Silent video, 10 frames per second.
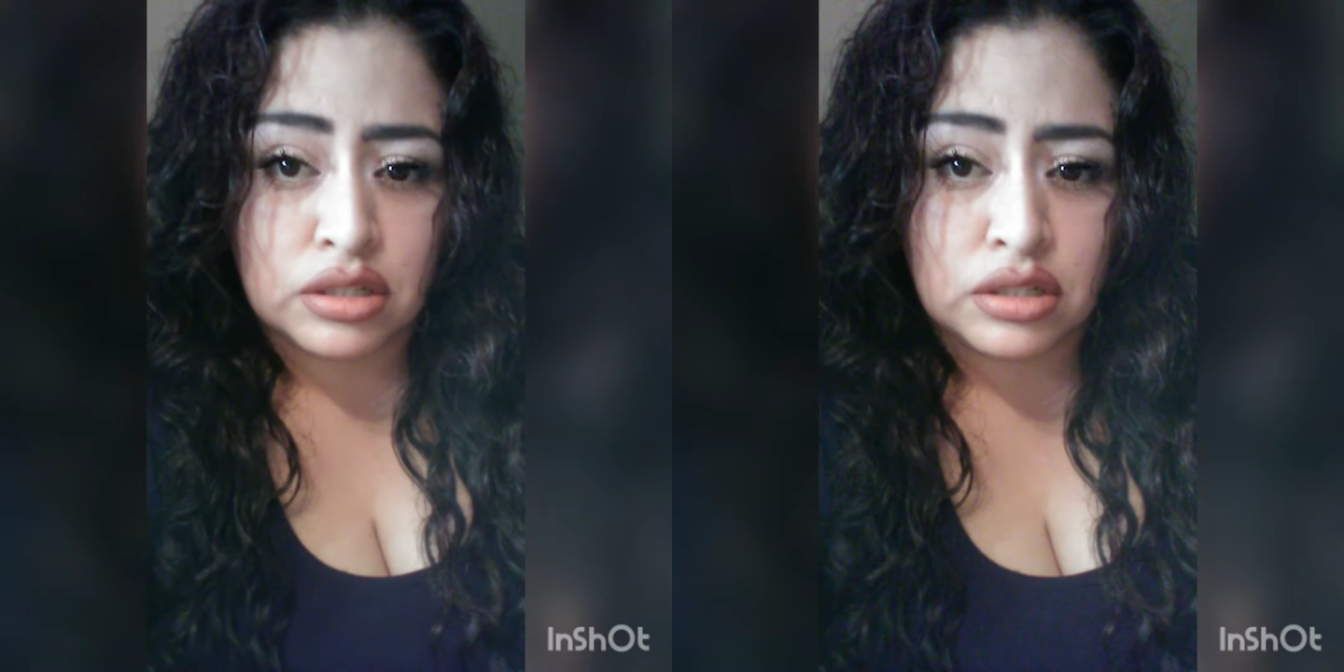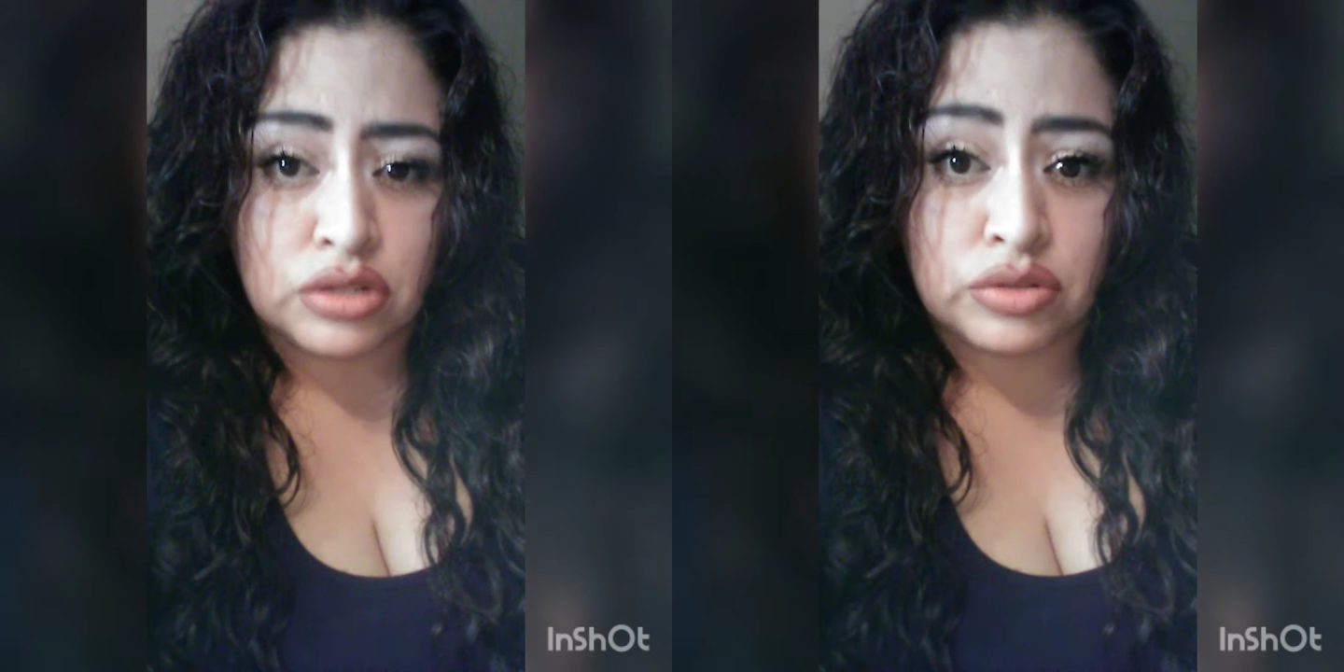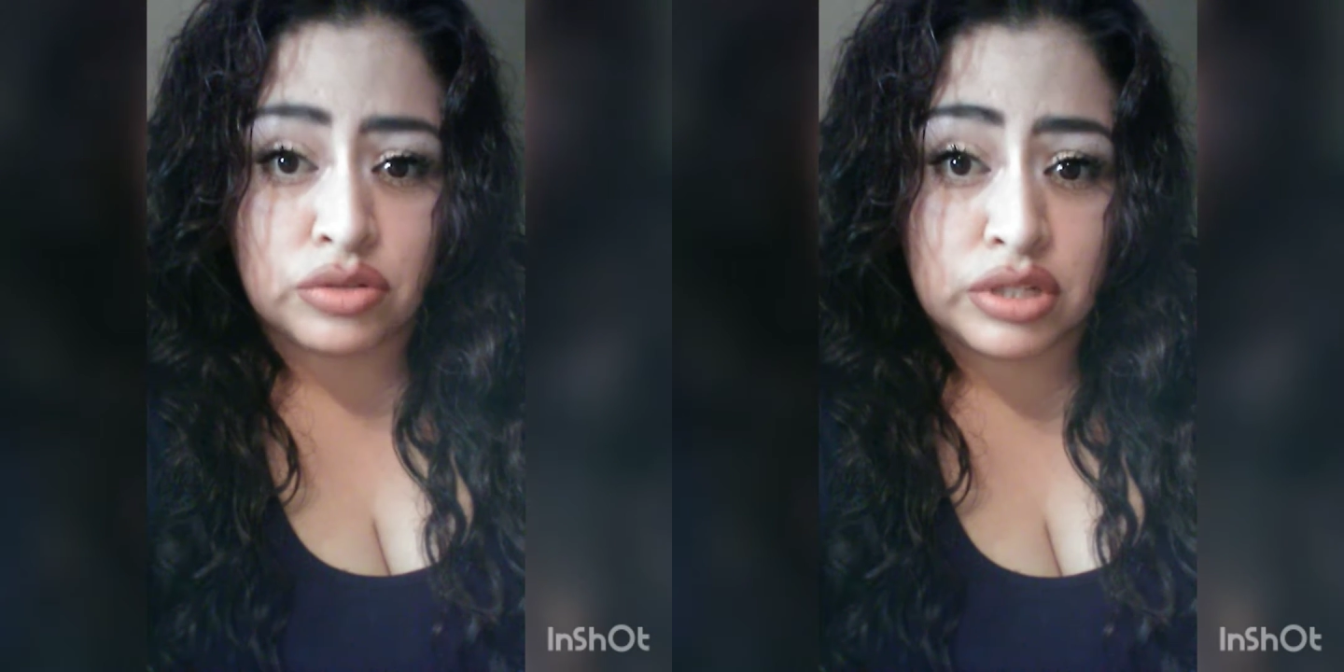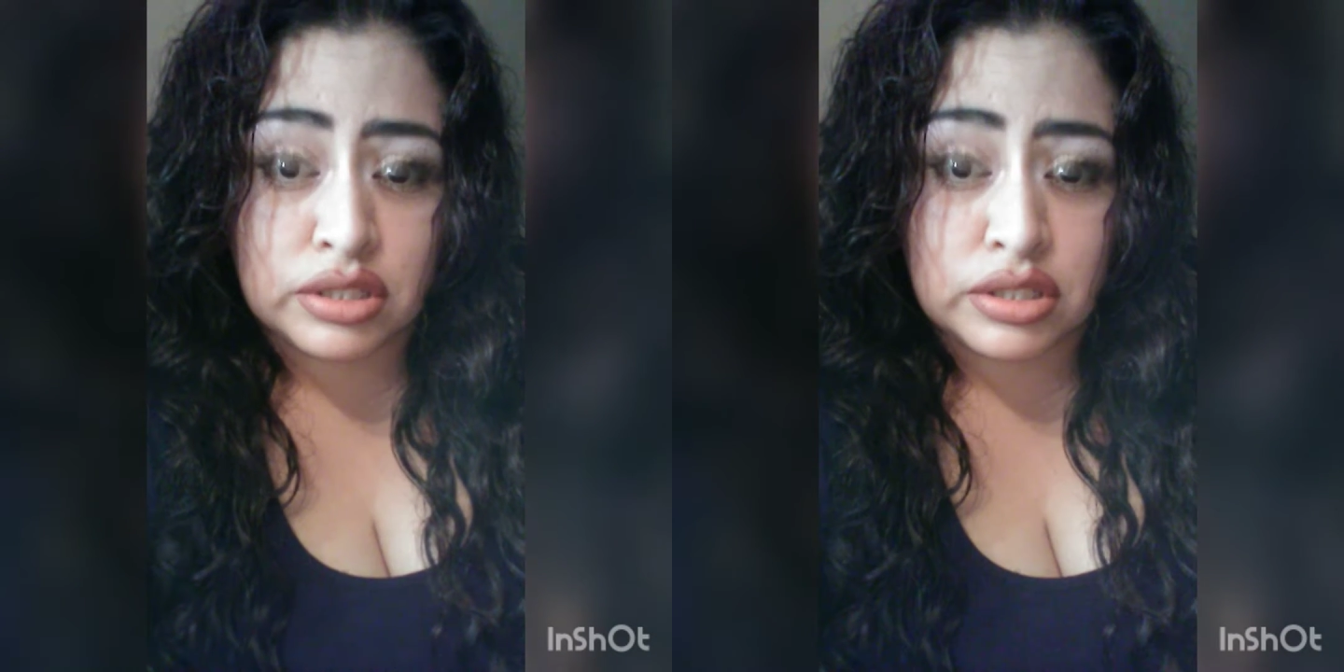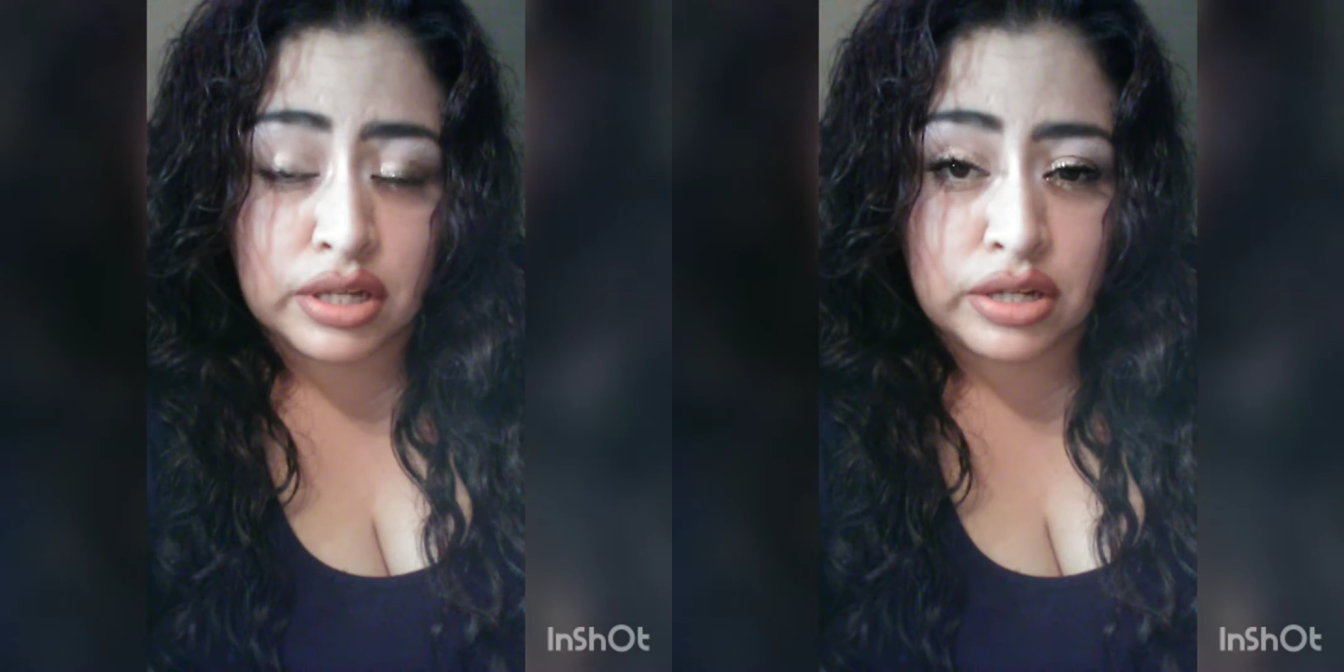do this, I
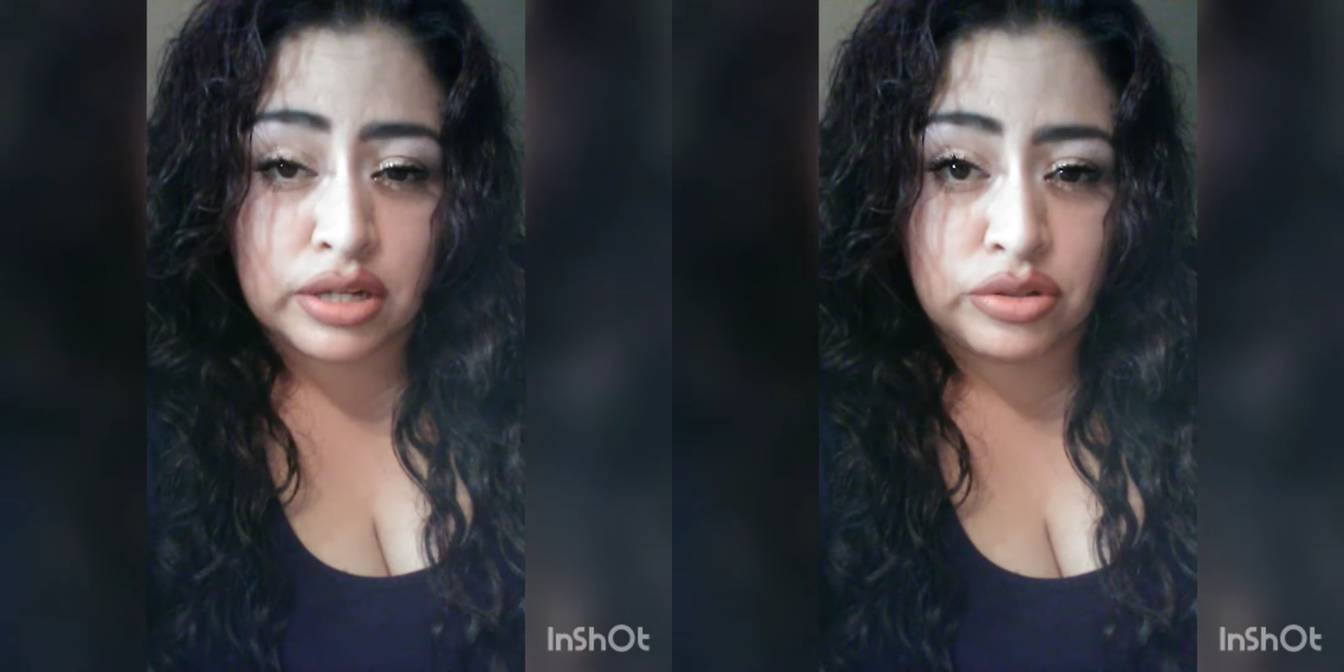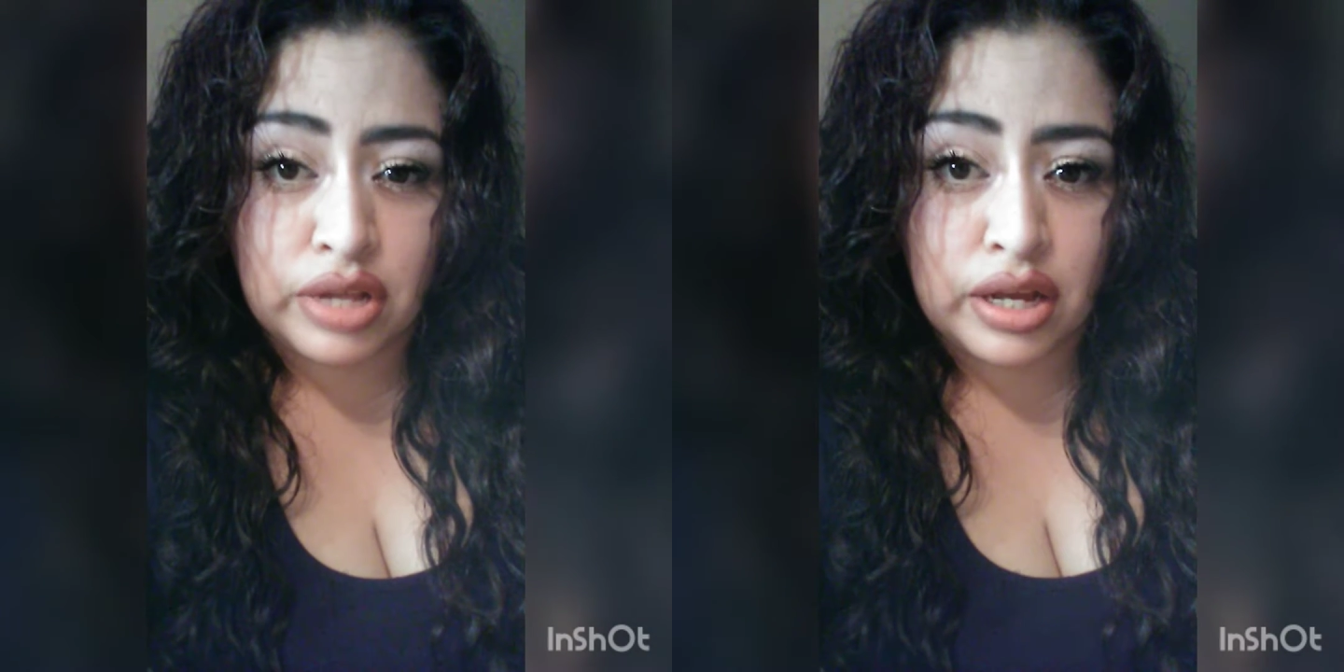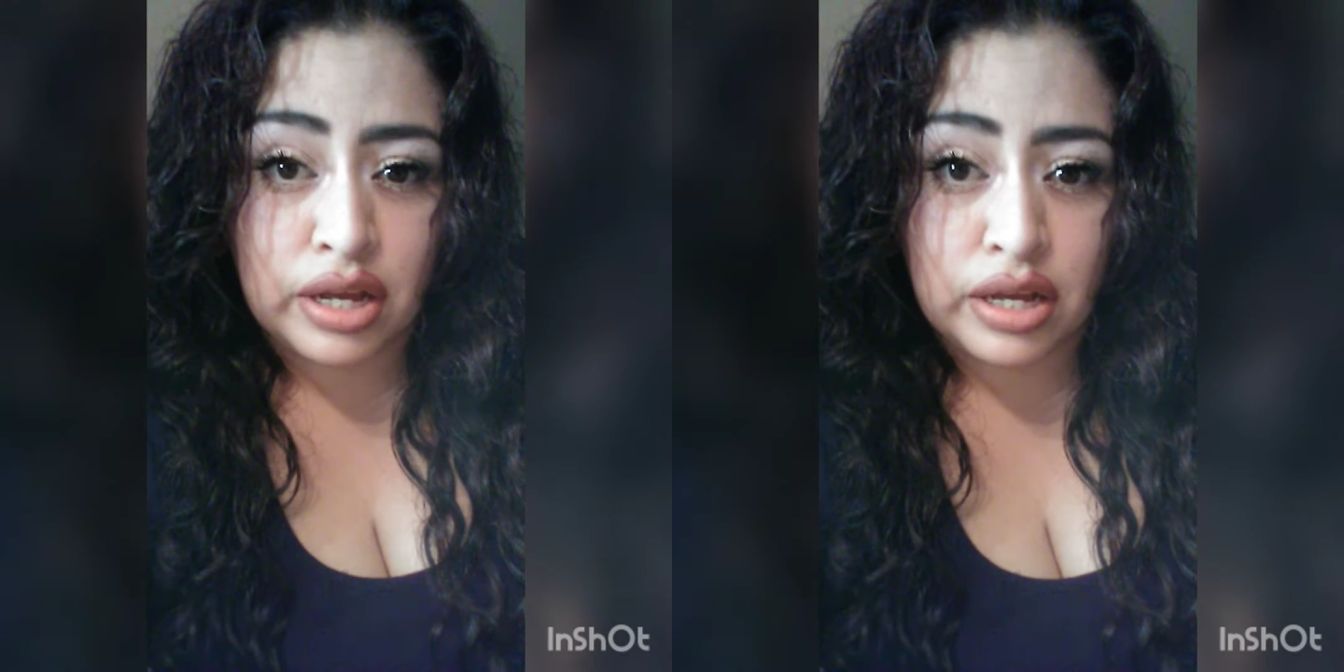gotta do that,